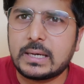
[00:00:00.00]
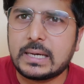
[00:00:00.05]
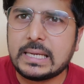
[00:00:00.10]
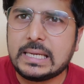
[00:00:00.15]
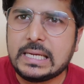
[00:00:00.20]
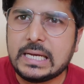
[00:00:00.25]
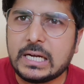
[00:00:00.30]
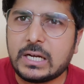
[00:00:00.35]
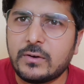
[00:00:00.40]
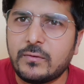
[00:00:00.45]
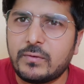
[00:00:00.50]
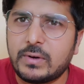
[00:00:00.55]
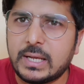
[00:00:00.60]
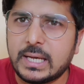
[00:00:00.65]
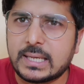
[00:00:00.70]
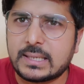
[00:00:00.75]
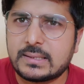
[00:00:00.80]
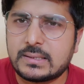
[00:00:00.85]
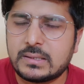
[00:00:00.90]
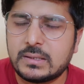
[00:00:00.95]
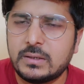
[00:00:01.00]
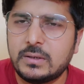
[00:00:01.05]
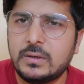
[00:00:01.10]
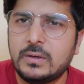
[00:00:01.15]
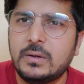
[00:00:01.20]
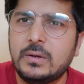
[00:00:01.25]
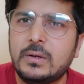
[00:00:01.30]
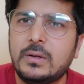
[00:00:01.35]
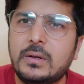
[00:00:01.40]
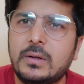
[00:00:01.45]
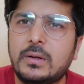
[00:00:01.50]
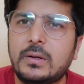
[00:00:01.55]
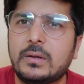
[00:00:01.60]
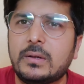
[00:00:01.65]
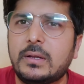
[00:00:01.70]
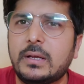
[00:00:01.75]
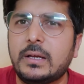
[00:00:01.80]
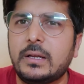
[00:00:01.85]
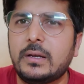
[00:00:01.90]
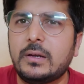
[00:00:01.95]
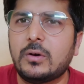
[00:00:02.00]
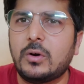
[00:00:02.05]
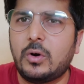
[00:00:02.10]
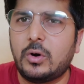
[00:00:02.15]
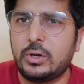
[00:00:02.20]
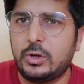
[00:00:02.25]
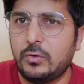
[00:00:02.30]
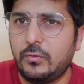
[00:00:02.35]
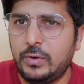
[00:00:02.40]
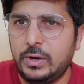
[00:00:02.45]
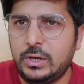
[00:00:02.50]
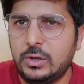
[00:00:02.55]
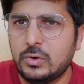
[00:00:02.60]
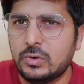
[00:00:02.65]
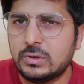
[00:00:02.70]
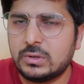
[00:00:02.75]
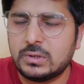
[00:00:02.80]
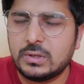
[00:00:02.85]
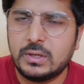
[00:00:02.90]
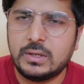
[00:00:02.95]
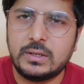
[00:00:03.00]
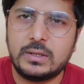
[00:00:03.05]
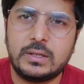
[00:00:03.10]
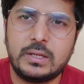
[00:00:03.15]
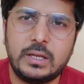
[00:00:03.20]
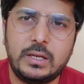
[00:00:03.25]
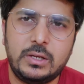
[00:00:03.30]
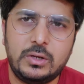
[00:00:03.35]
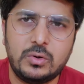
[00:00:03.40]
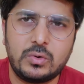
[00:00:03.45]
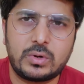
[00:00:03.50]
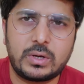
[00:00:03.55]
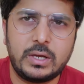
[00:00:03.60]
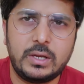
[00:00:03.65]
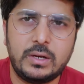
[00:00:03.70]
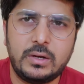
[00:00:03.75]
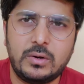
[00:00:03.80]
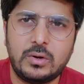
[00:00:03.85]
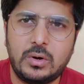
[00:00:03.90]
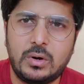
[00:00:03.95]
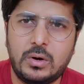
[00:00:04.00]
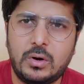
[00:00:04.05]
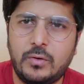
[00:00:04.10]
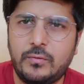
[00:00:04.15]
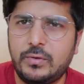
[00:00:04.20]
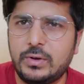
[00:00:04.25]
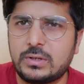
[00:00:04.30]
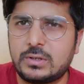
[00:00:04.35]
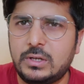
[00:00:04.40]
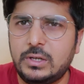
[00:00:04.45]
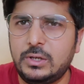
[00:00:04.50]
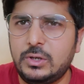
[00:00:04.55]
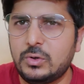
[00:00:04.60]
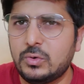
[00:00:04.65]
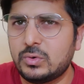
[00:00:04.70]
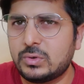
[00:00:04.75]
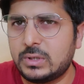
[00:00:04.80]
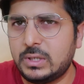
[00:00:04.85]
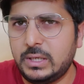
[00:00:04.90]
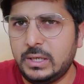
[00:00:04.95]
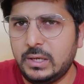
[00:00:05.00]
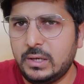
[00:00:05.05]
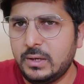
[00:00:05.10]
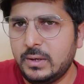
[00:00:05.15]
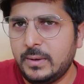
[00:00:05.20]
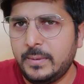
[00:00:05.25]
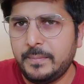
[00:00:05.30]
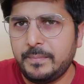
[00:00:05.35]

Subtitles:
creative text then on your videos, then you can obviously use the